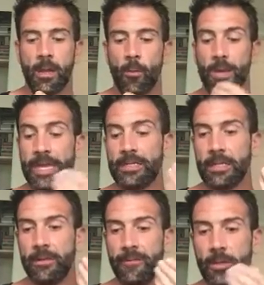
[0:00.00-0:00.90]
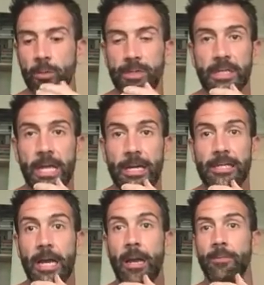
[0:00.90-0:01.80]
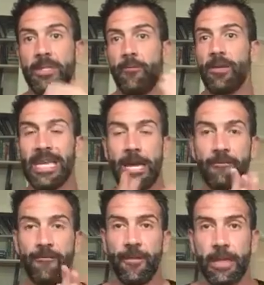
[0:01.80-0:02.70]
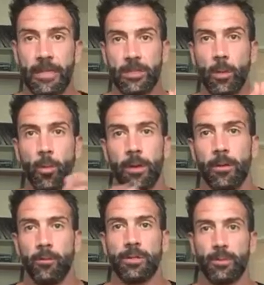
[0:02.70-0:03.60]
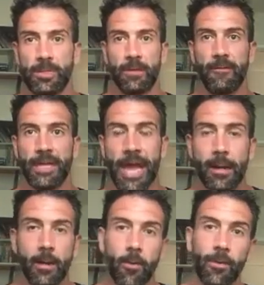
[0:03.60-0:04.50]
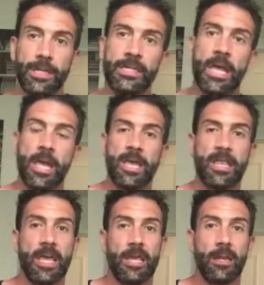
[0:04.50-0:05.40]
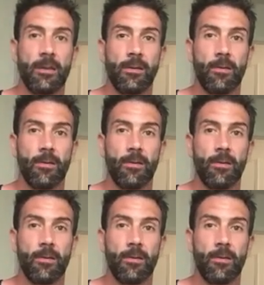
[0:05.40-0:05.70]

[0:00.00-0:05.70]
we as individuals, a lot of times, if we can't fit into one of those specific categories, then